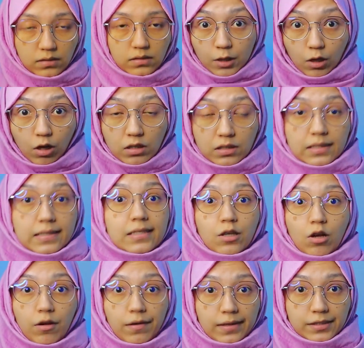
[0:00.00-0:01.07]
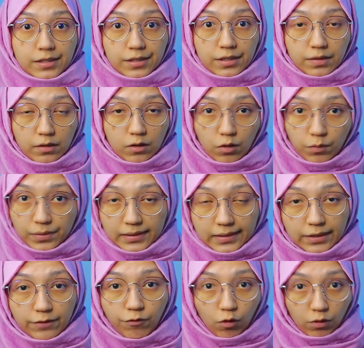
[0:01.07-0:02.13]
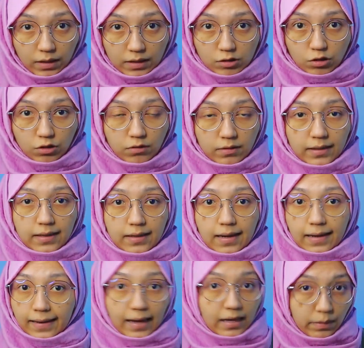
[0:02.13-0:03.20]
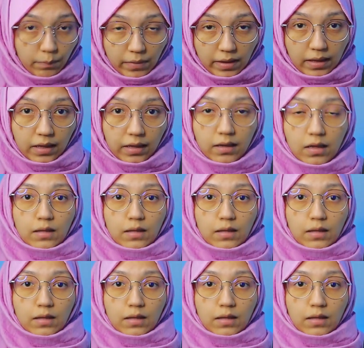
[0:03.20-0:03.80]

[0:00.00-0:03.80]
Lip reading: because this scholarship committee focus on the academic,